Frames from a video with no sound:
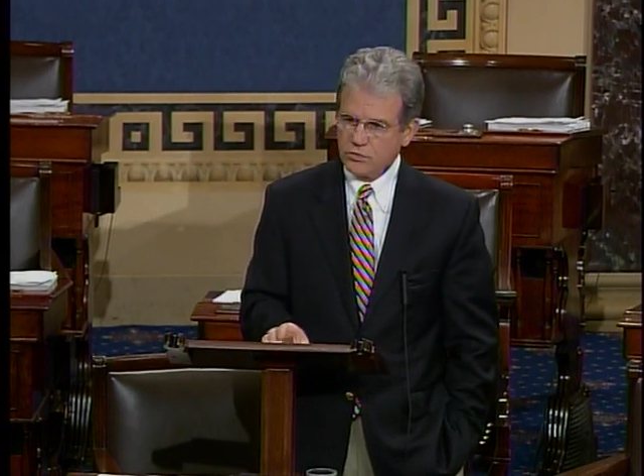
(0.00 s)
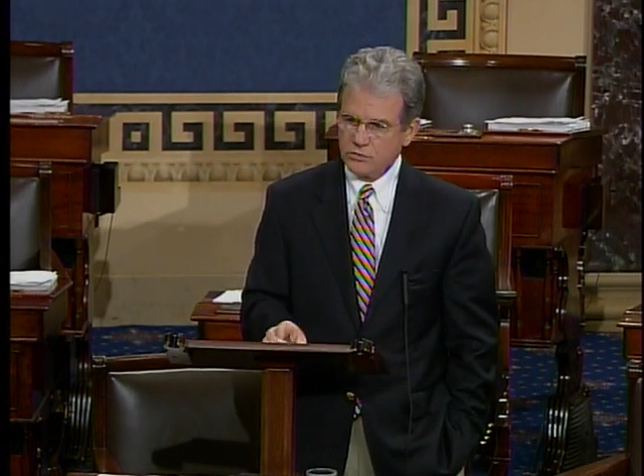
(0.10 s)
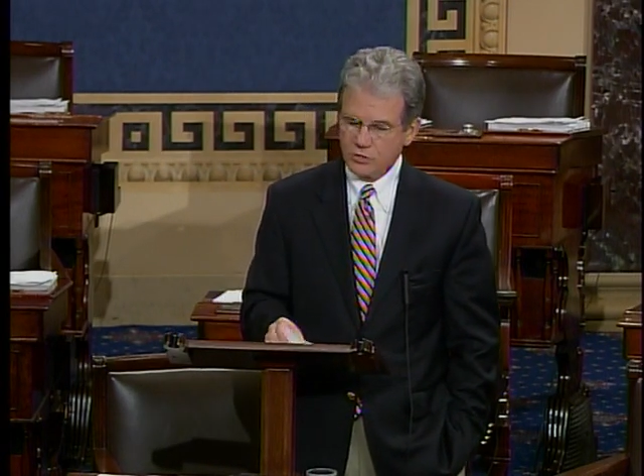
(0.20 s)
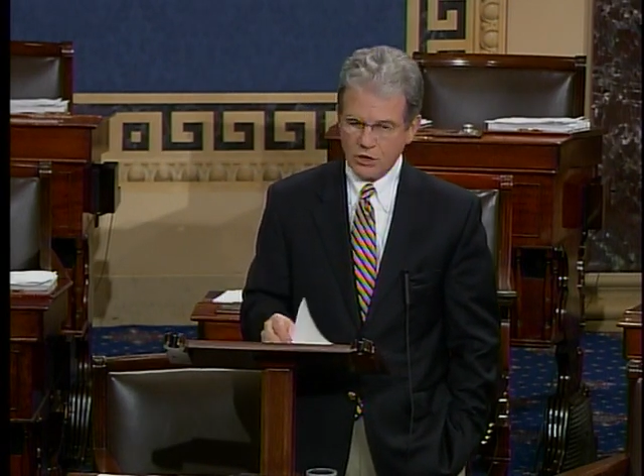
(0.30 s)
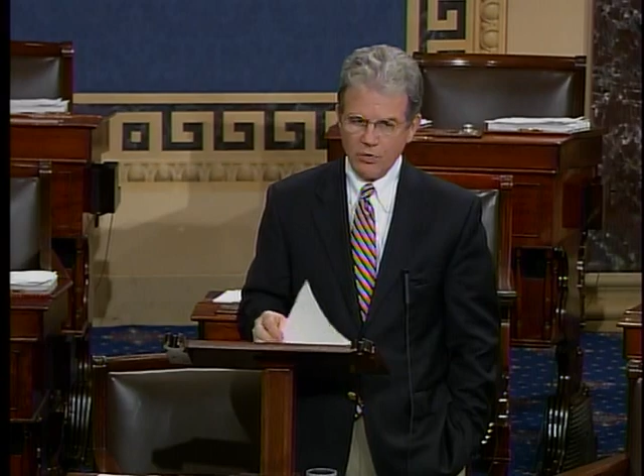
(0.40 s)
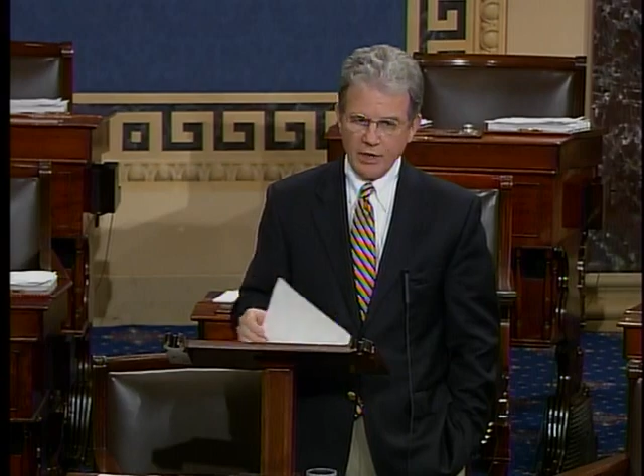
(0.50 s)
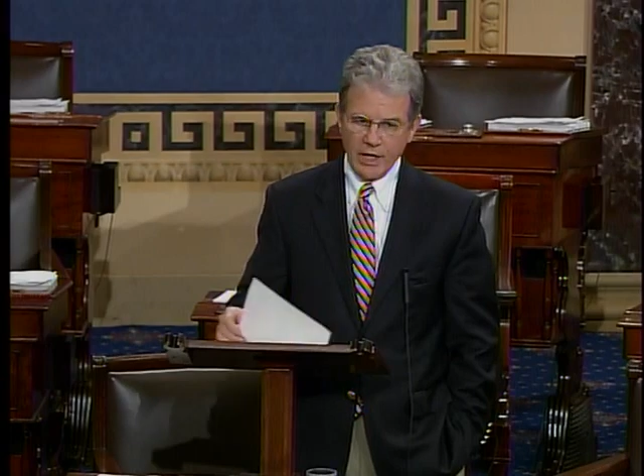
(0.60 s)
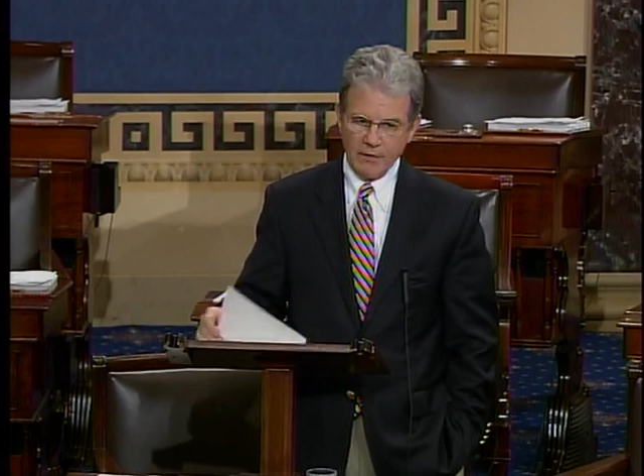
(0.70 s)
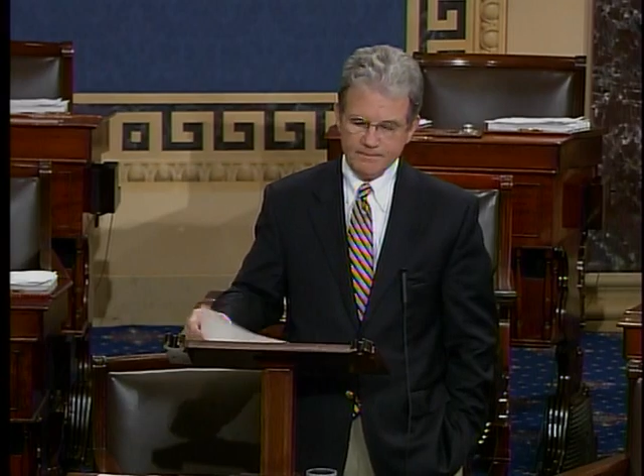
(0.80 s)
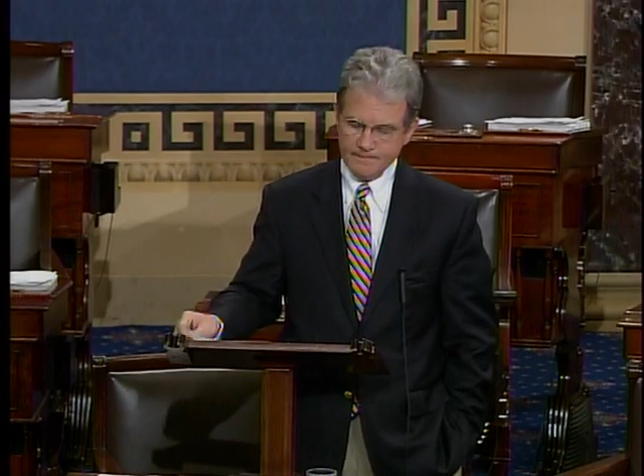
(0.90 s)
slow
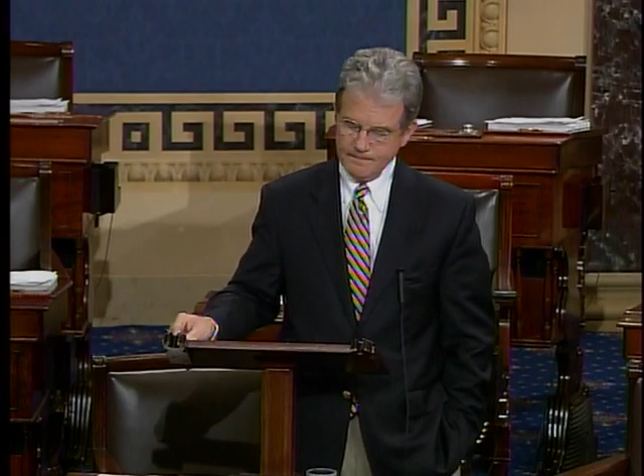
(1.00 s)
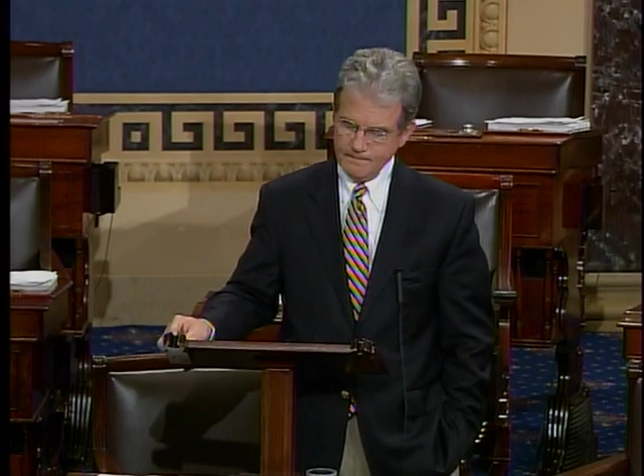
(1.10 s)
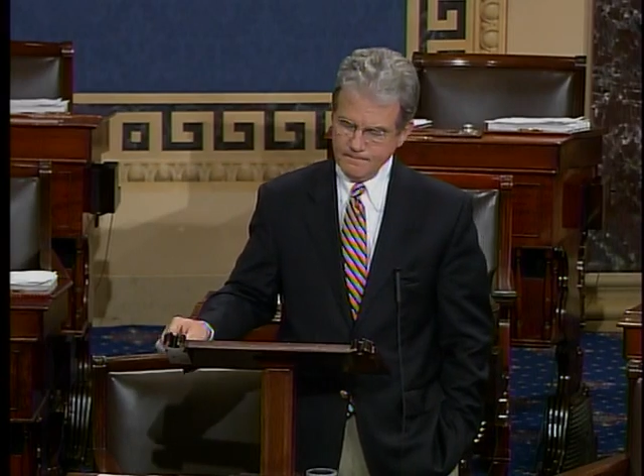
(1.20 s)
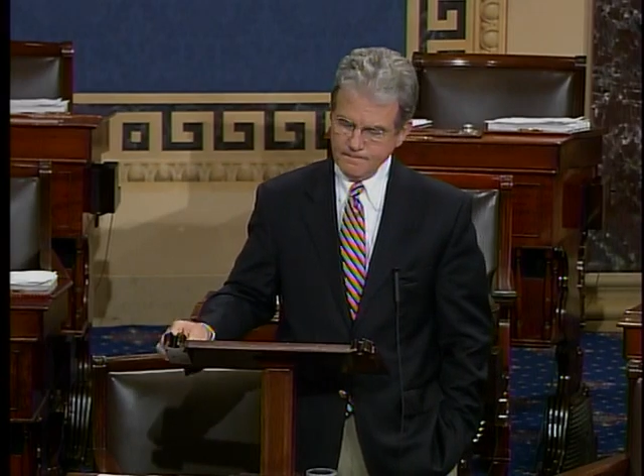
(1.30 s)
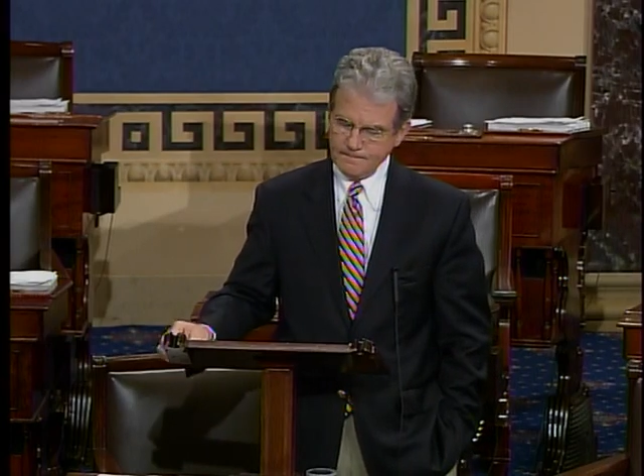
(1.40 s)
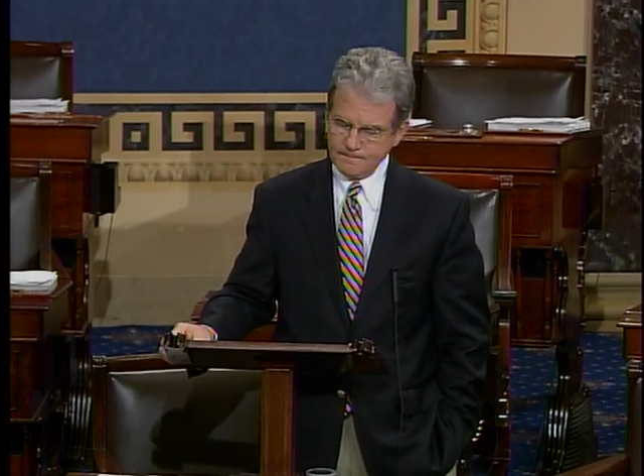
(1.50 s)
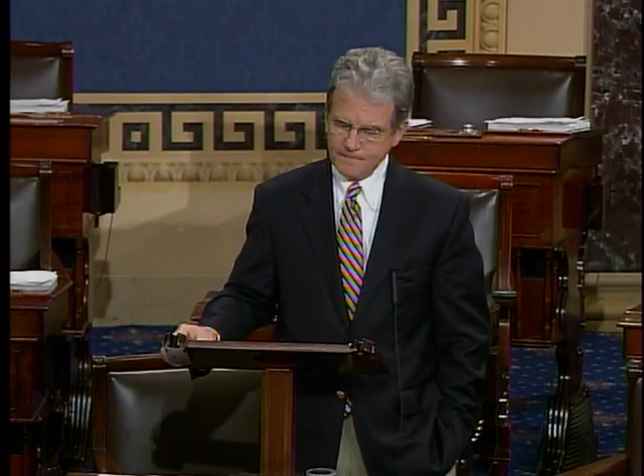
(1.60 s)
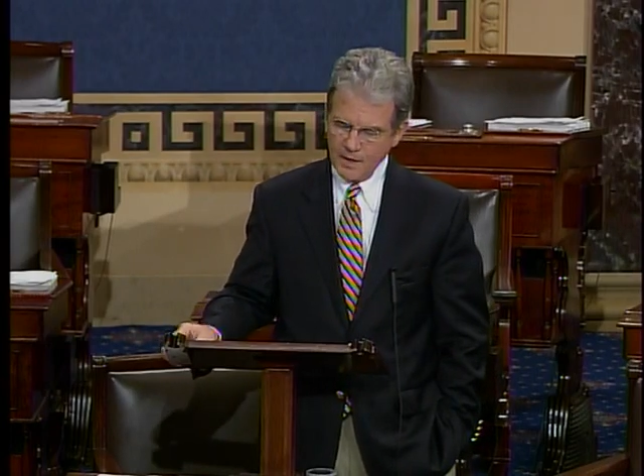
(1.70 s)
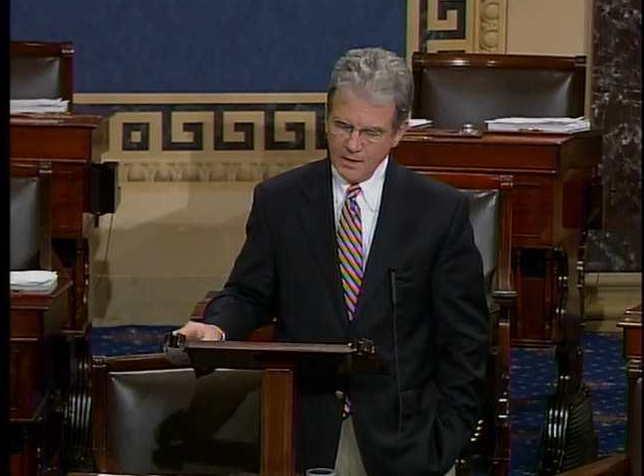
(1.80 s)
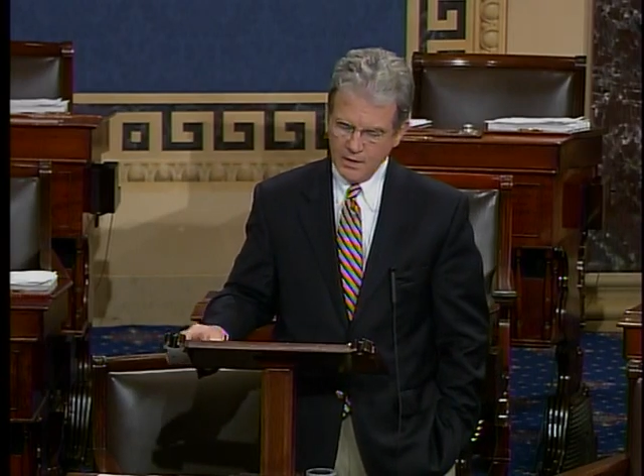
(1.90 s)
down,
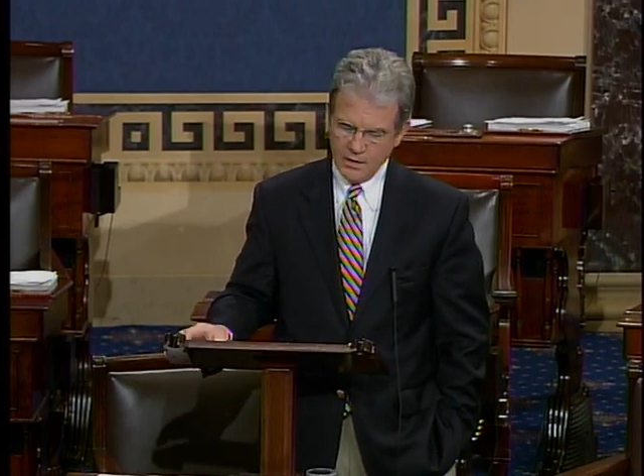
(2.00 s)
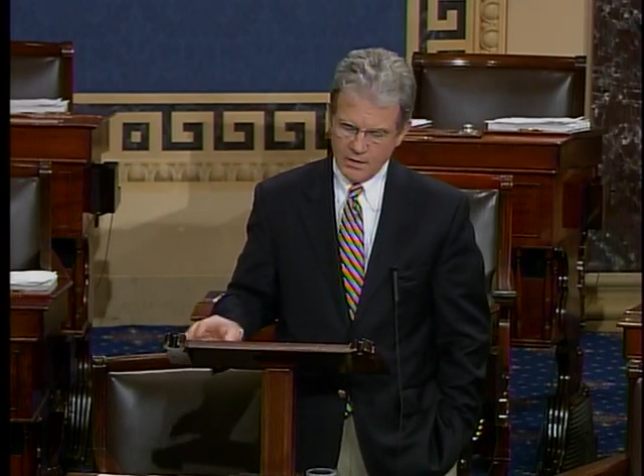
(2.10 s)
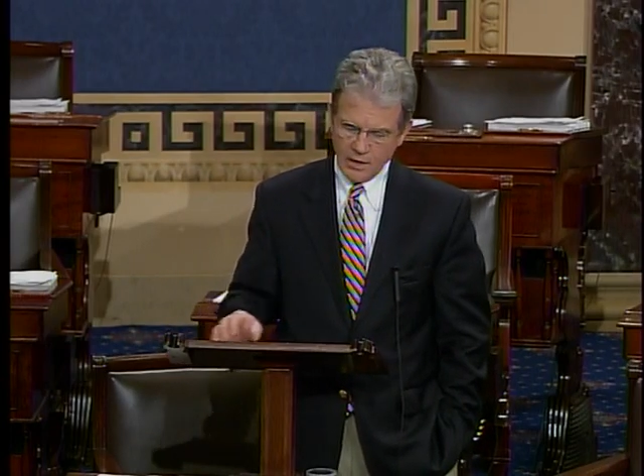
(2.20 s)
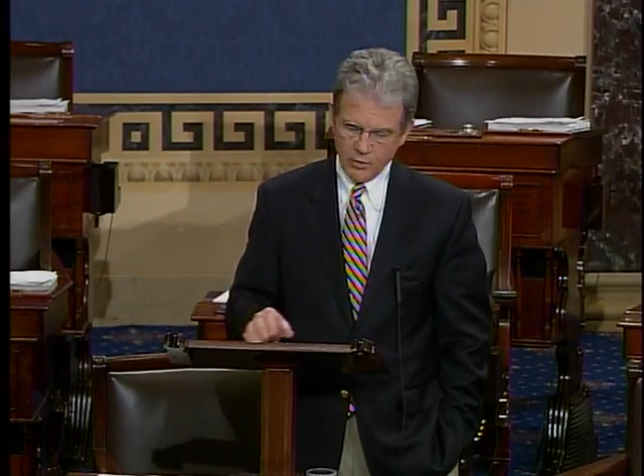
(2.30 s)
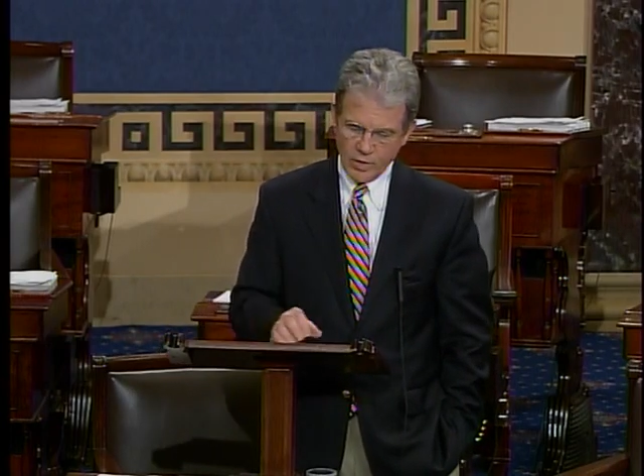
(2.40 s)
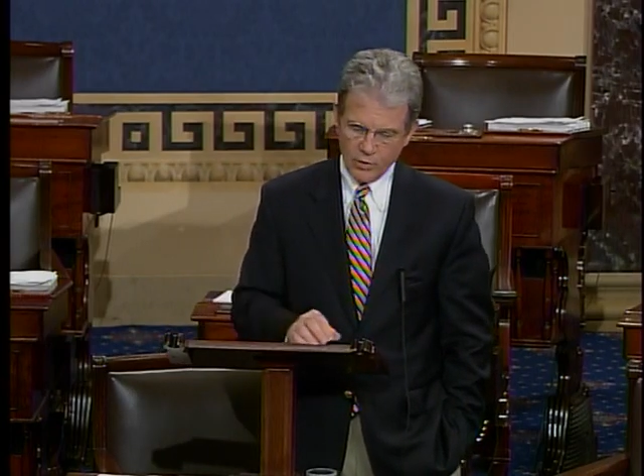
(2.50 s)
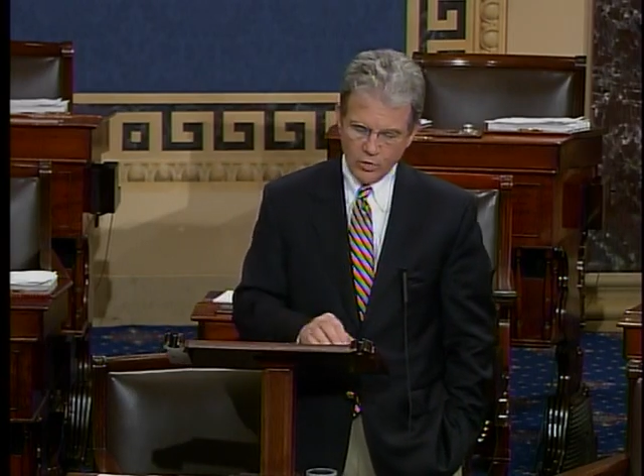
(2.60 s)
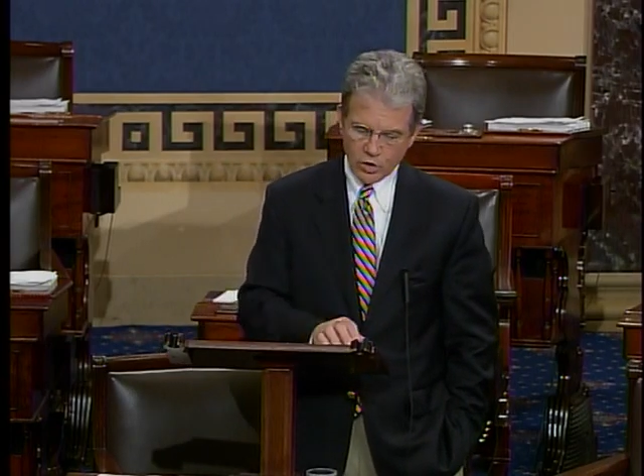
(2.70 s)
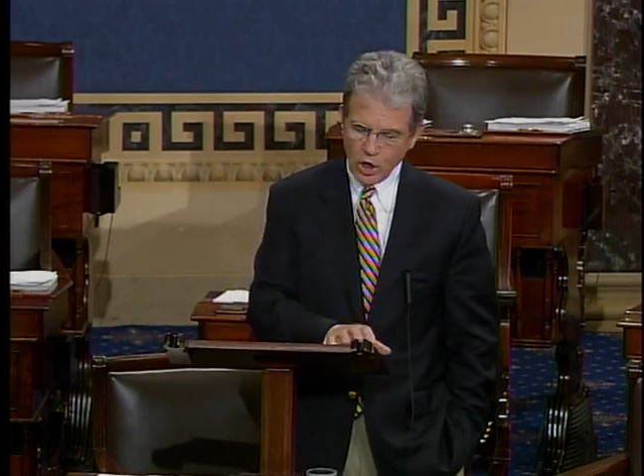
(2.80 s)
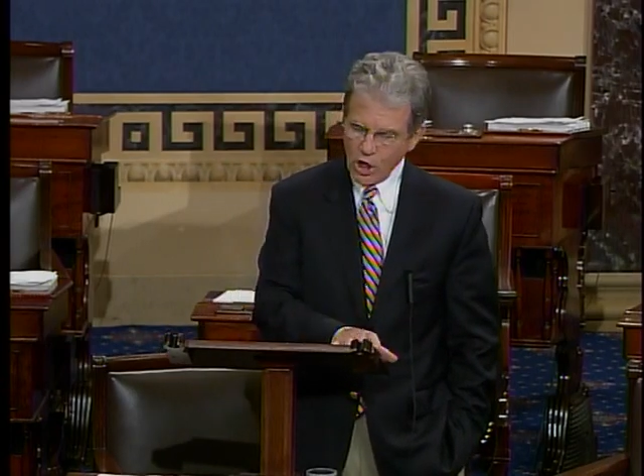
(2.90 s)
that we will use